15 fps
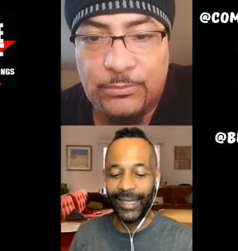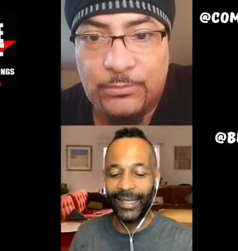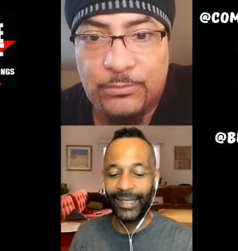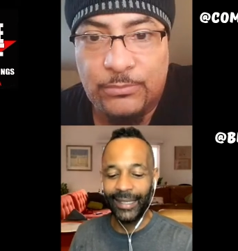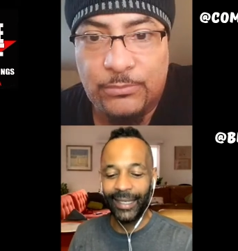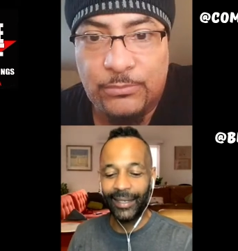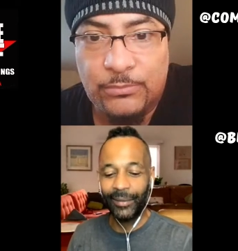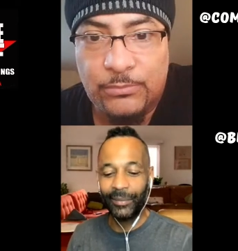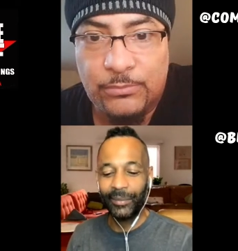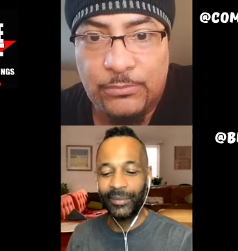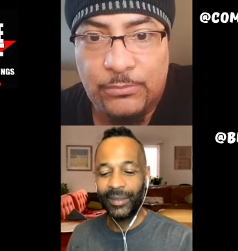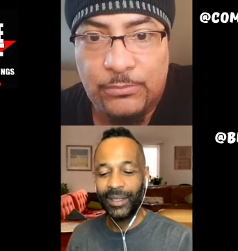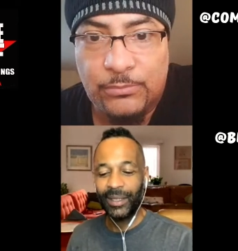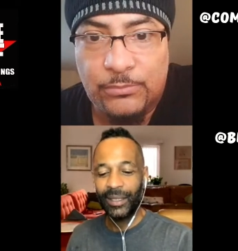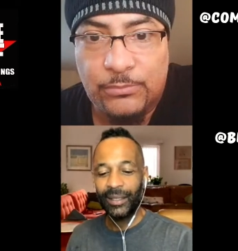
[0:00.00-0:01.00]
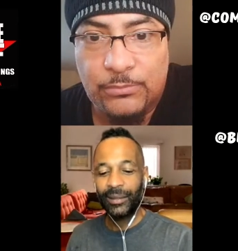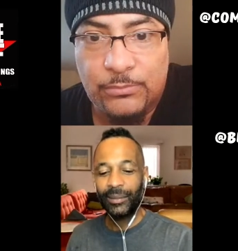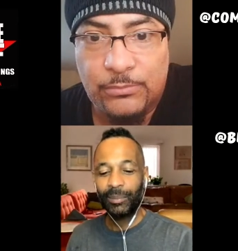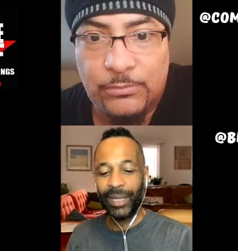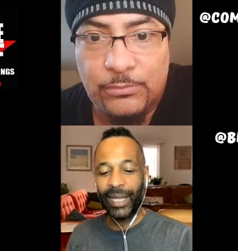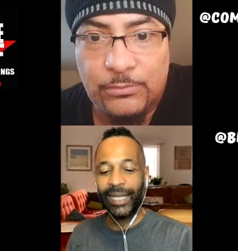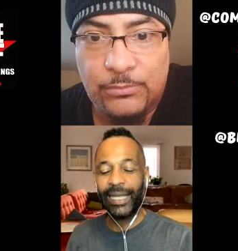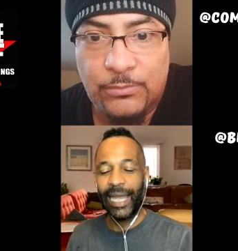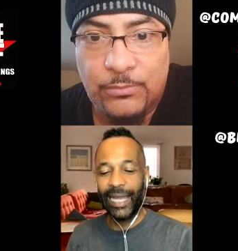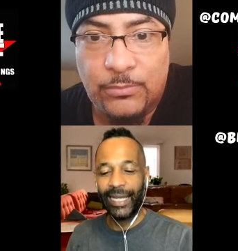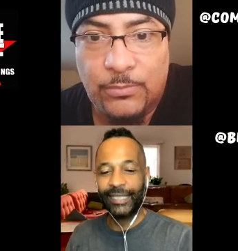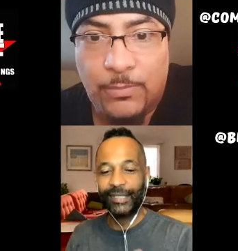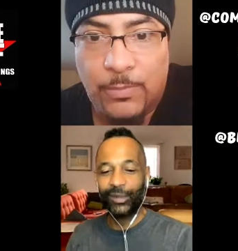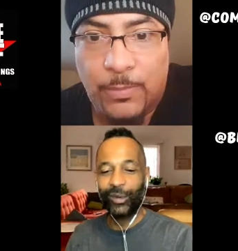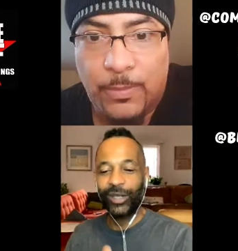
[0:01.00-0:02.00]
Speaker 1: towards
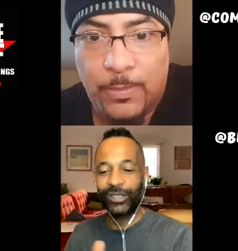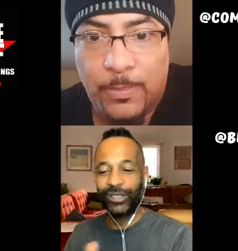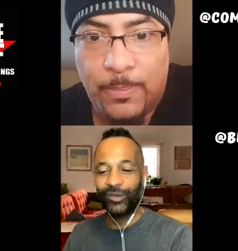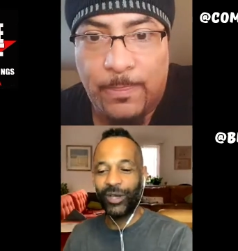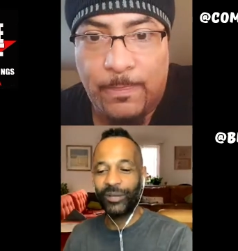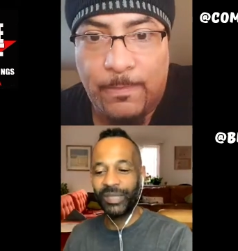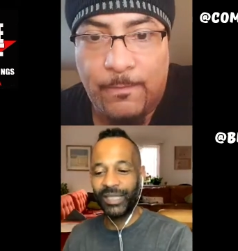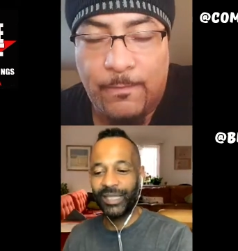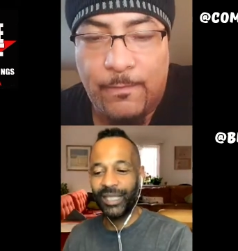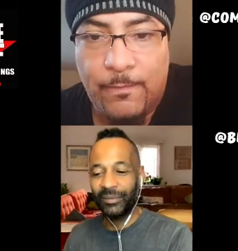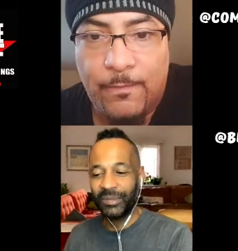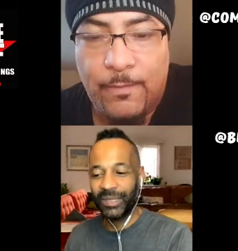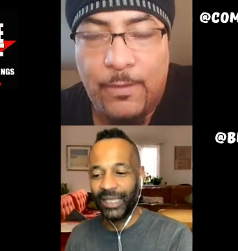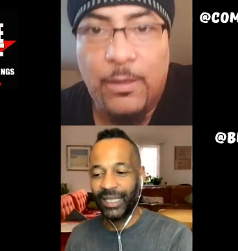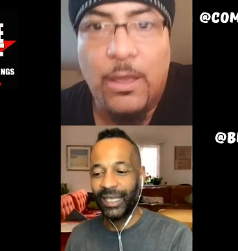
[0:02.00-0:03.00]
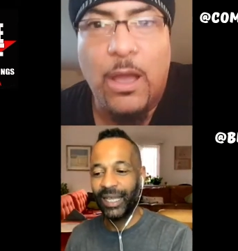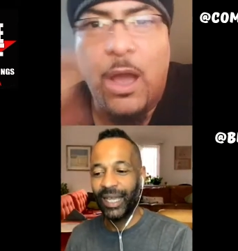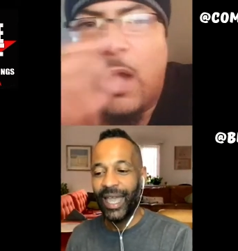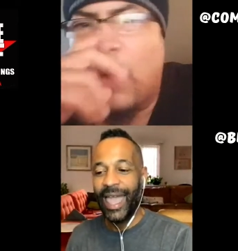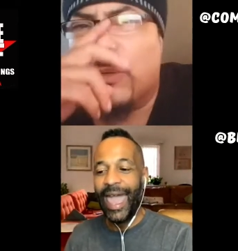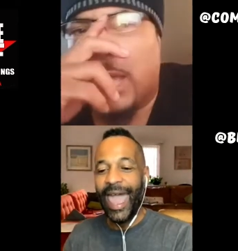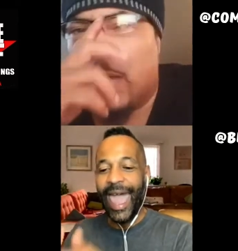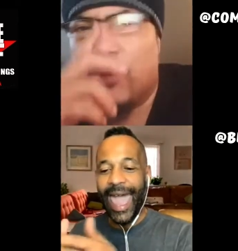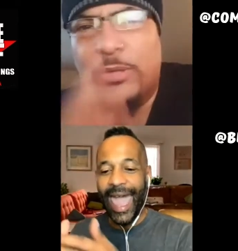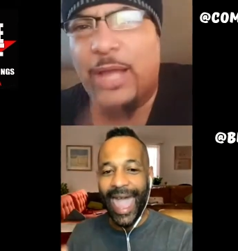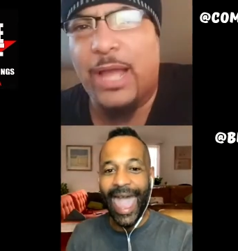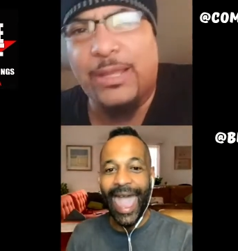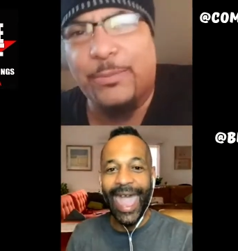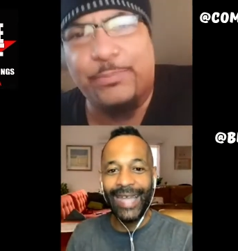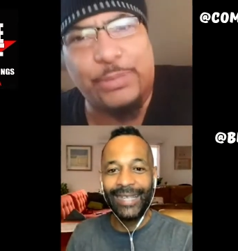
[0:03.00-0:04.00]
Trumpy Dumpty.
Speaker 2: Oh no, not
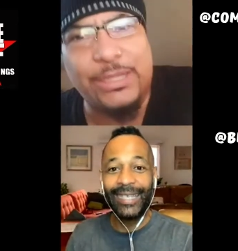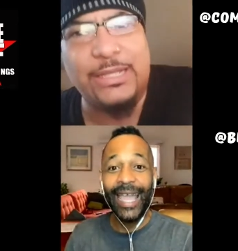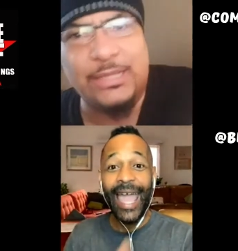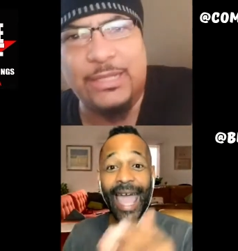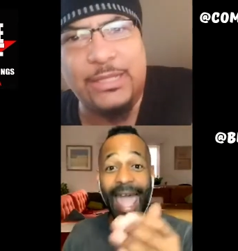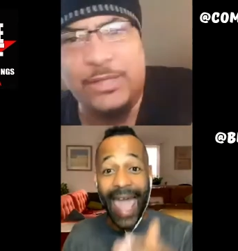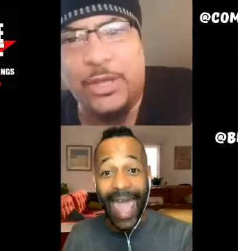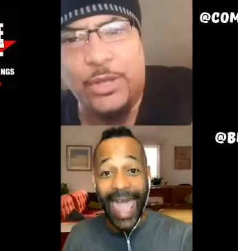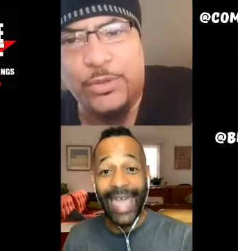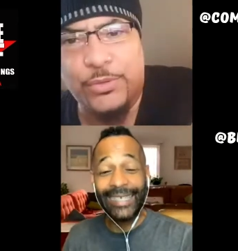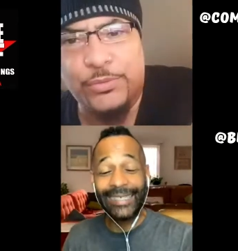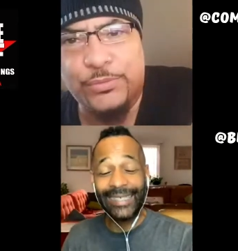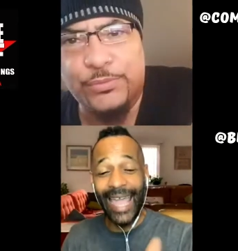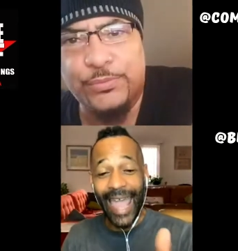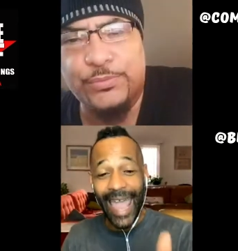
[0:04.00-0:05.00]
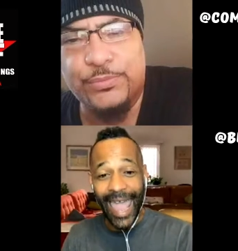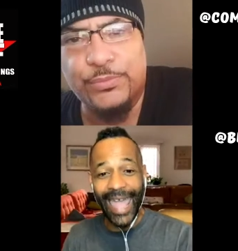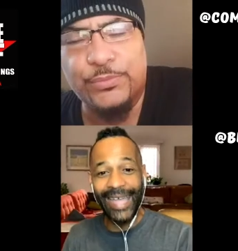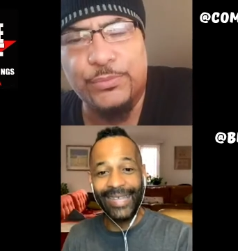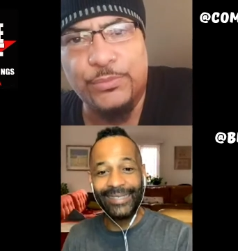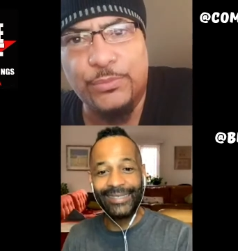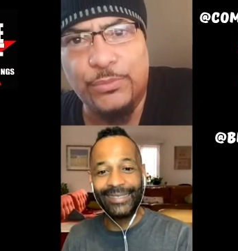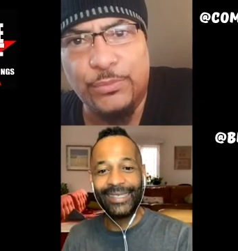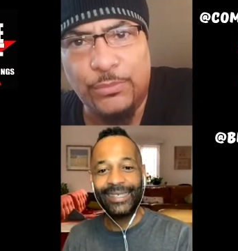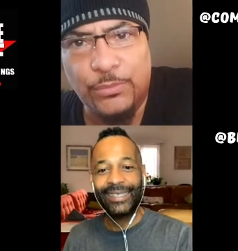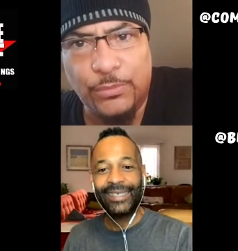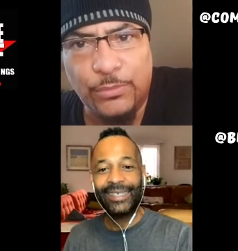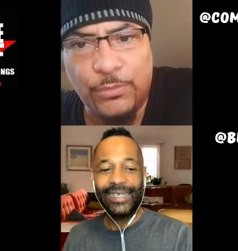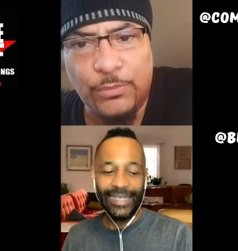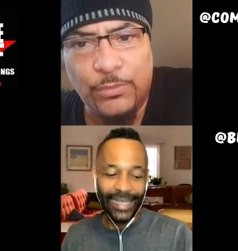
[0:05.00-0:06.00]
completely. No, and
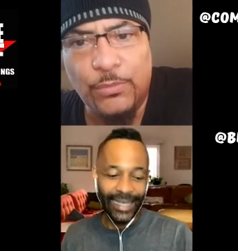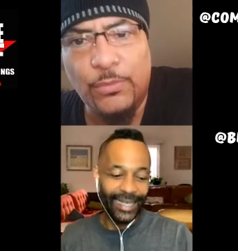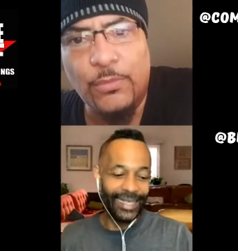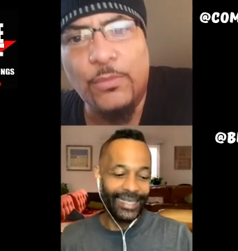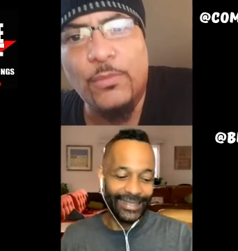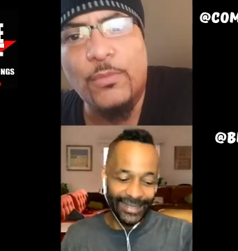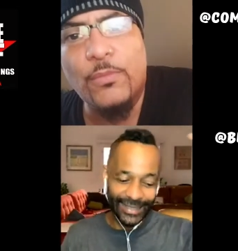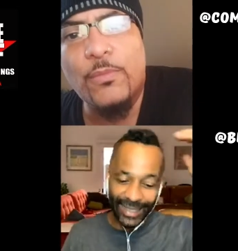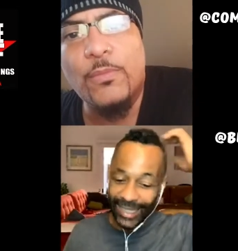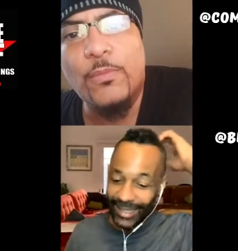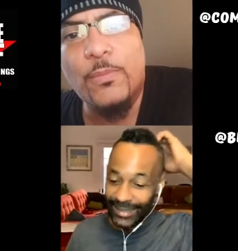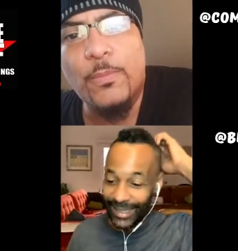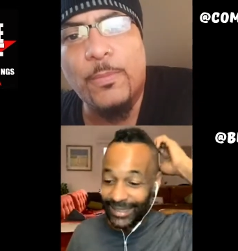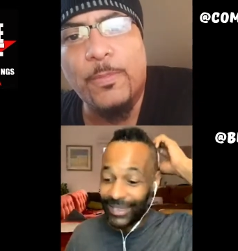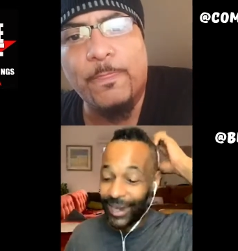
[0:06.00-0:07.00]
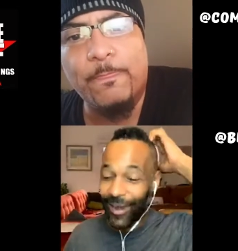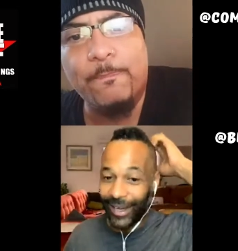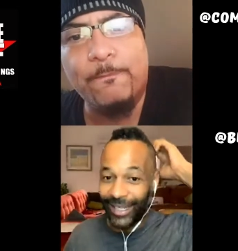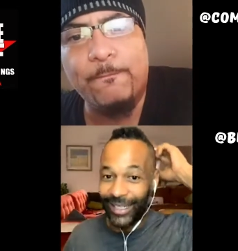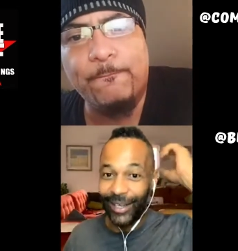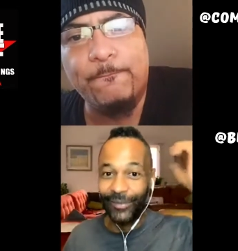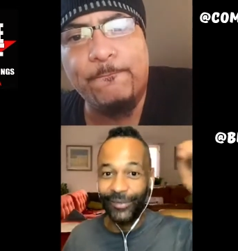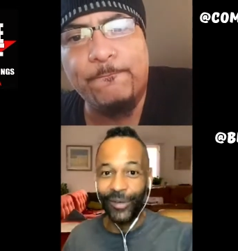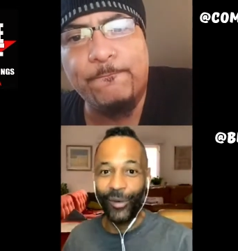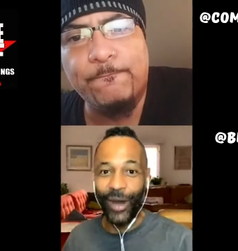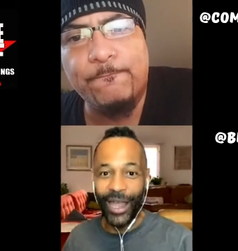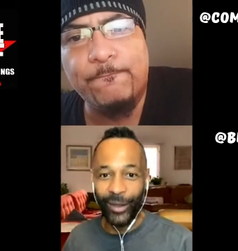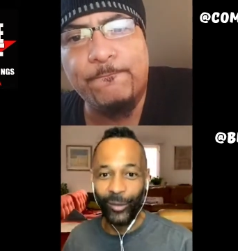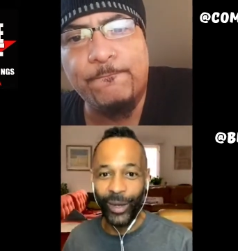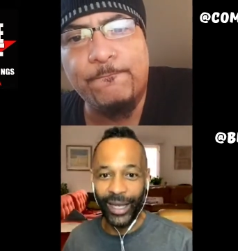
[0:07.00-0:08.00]
Speaker 1: is a target of the right
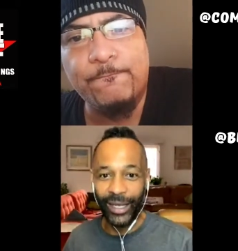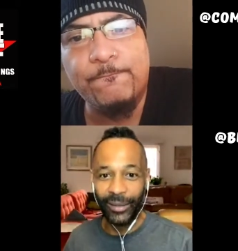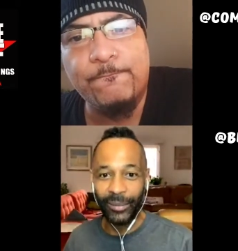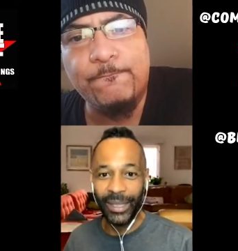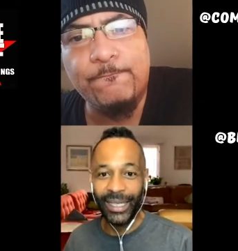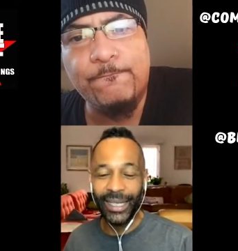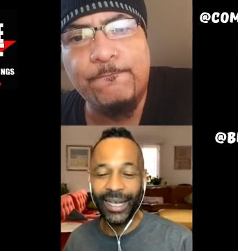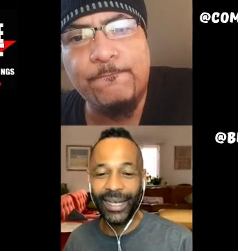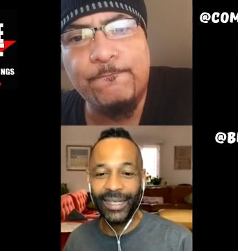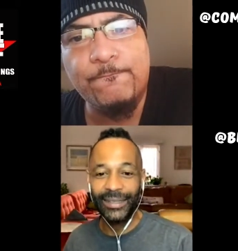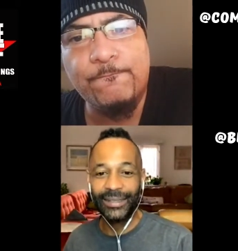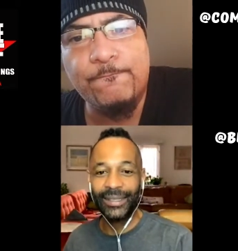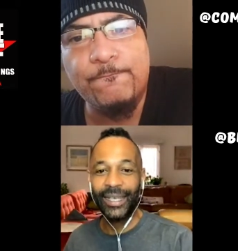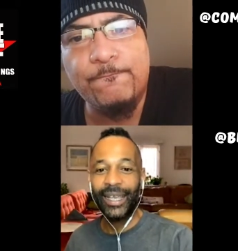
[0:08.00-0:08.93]
wing, because if